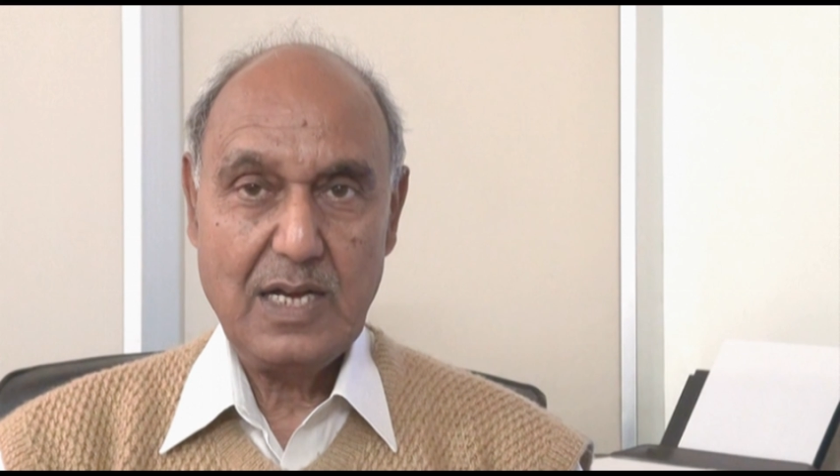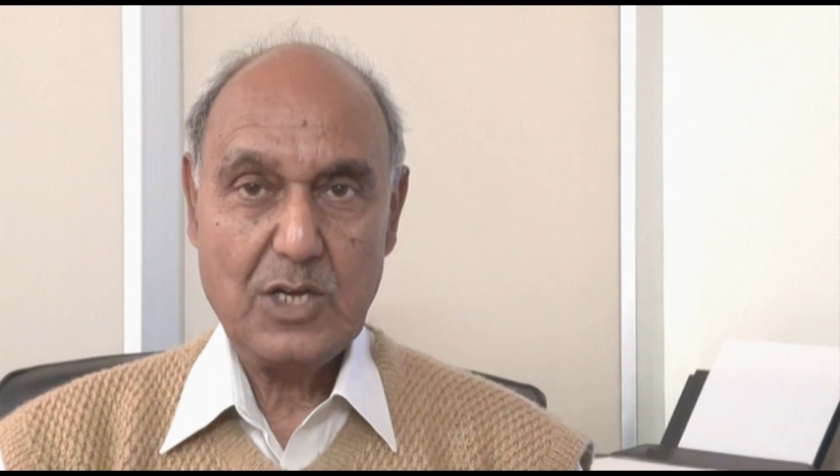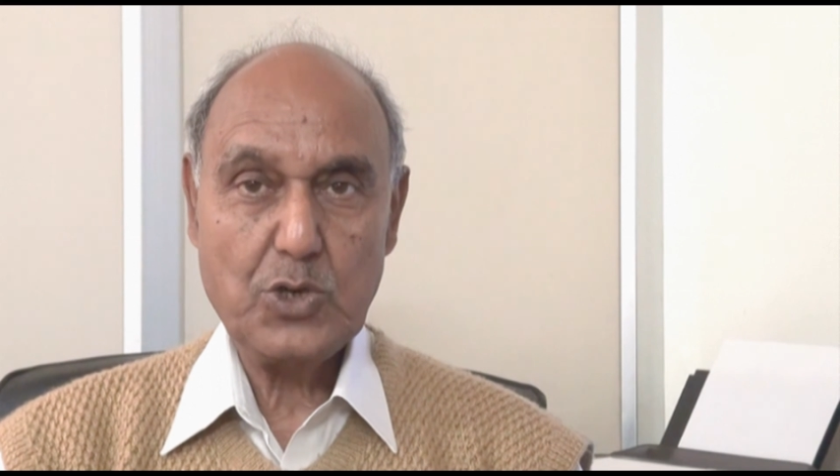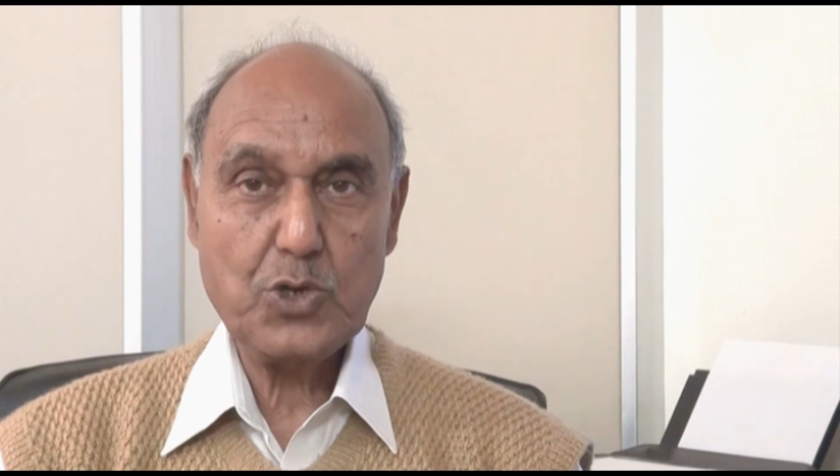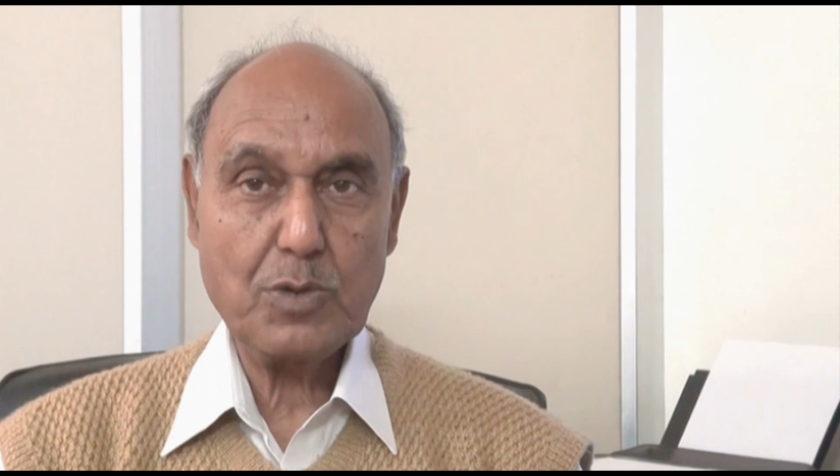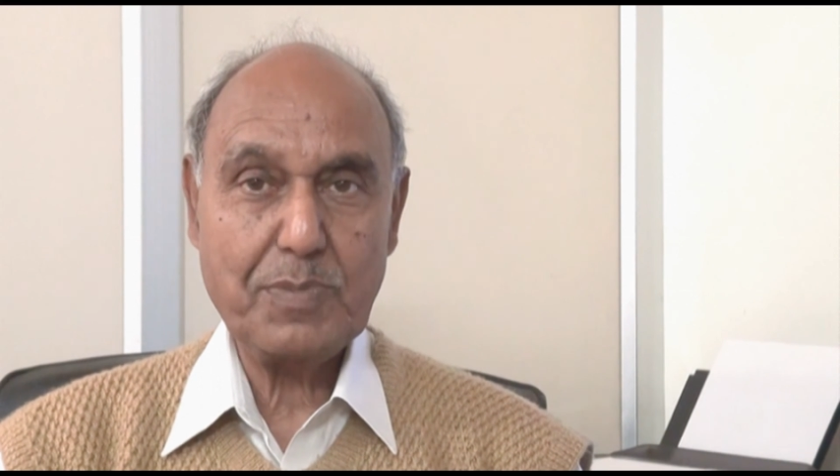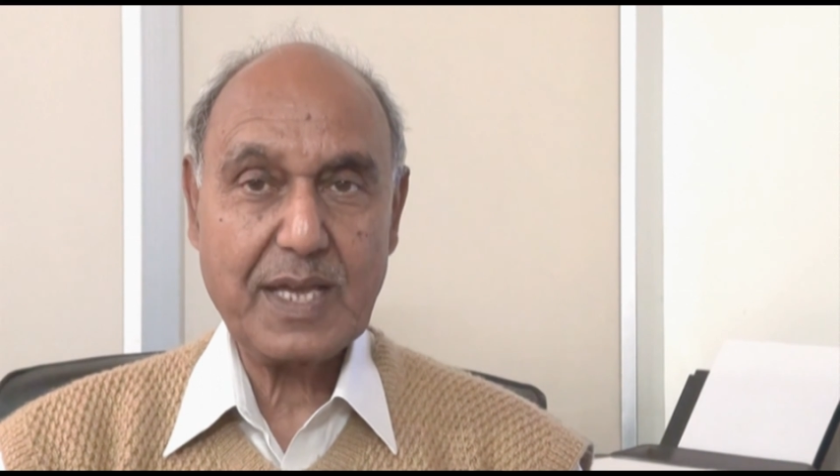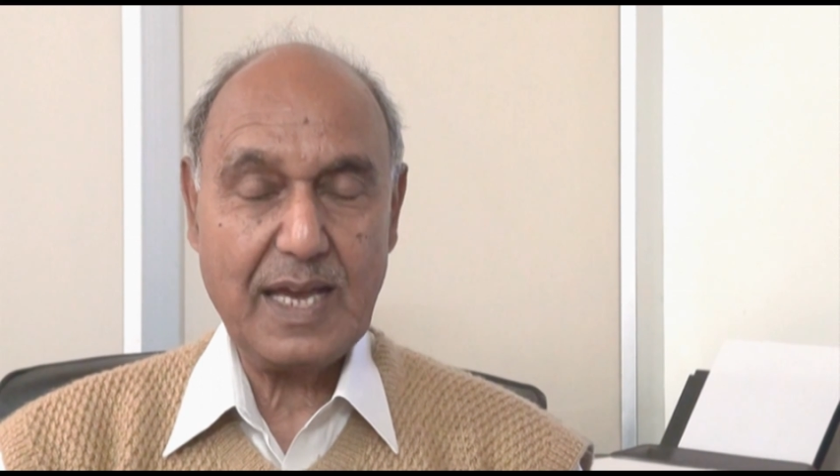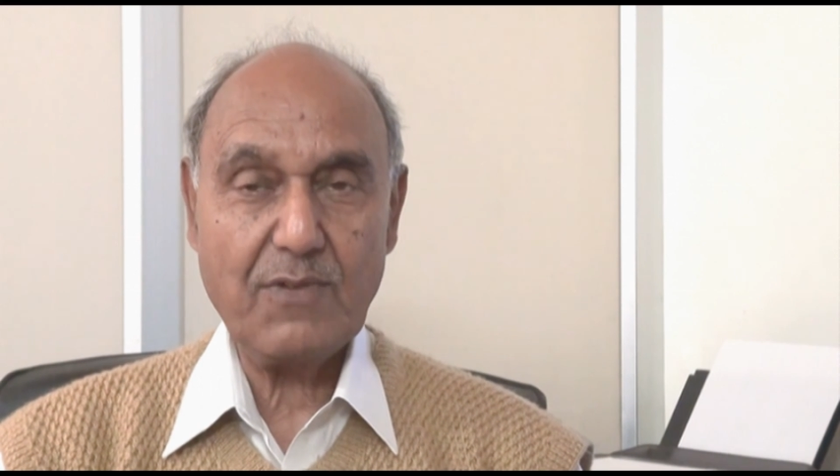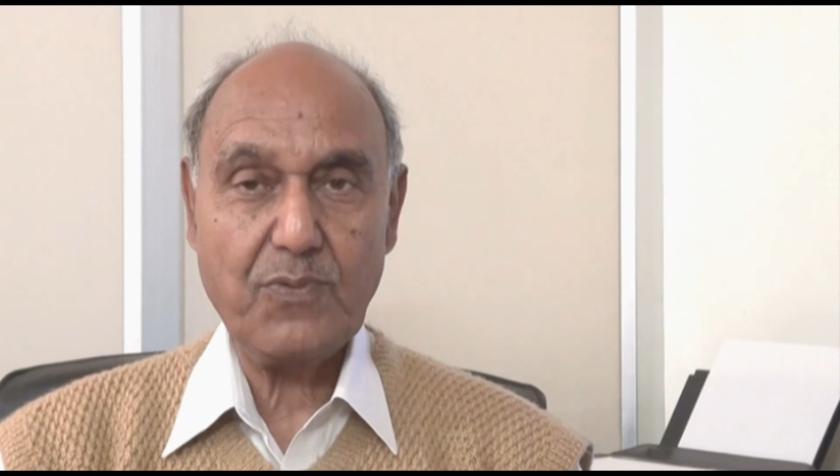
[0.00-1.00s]
you should be
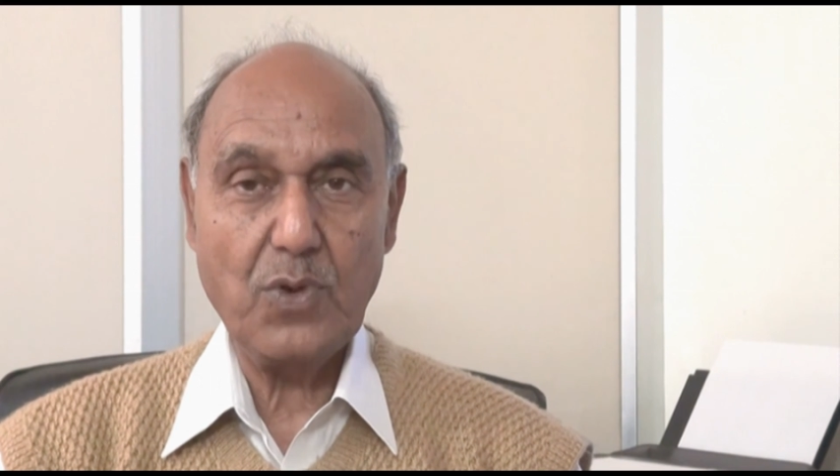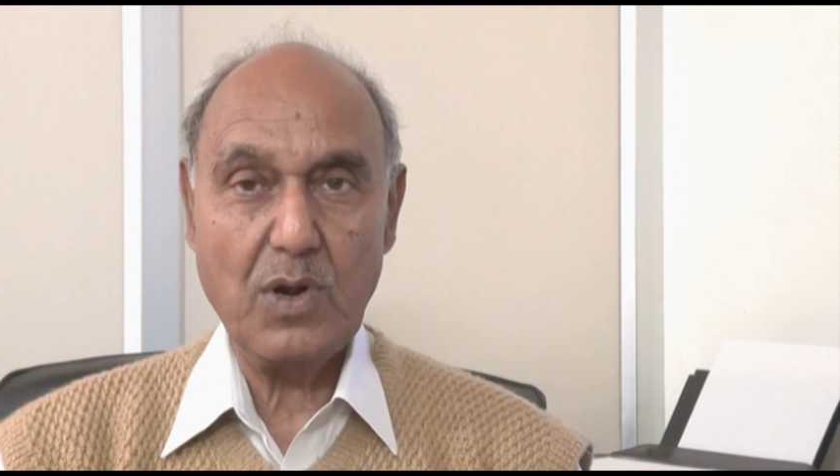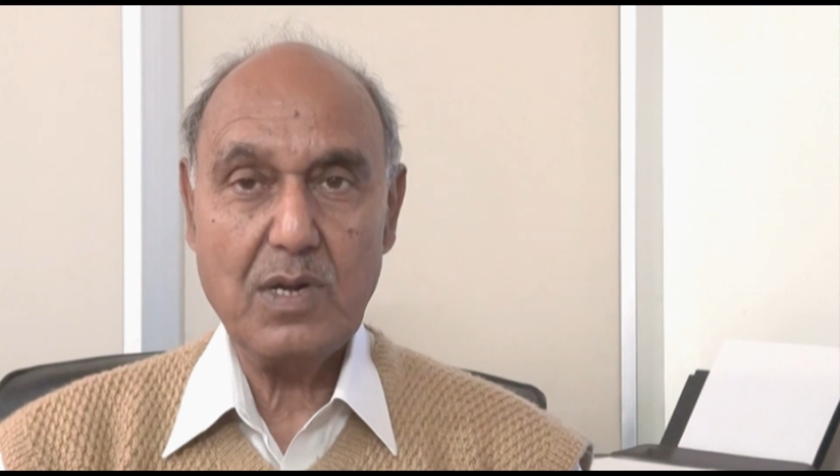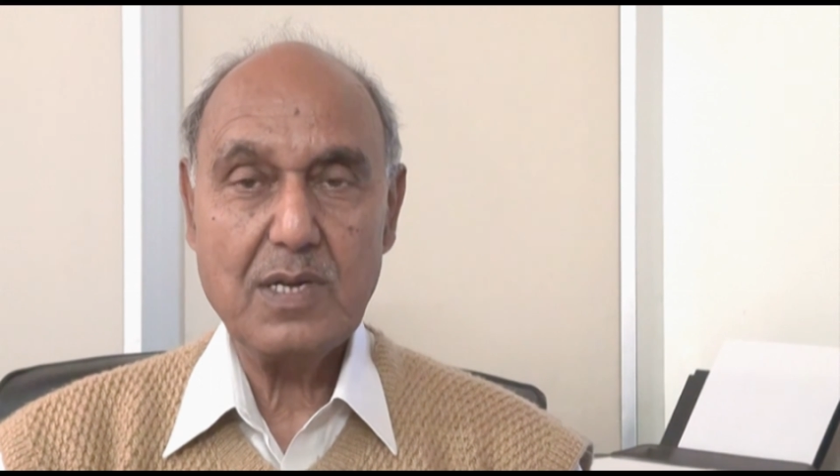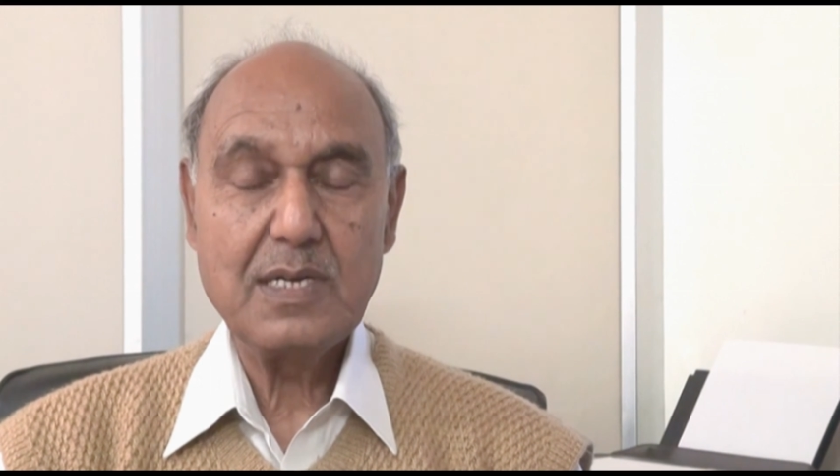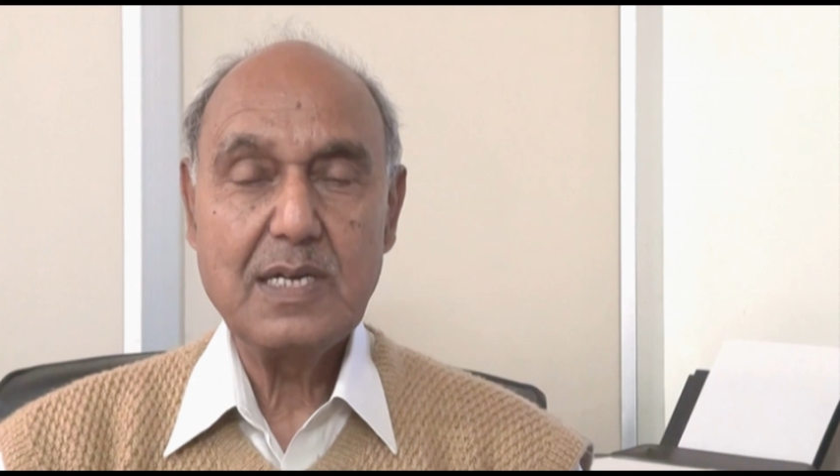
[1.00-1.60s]
careful,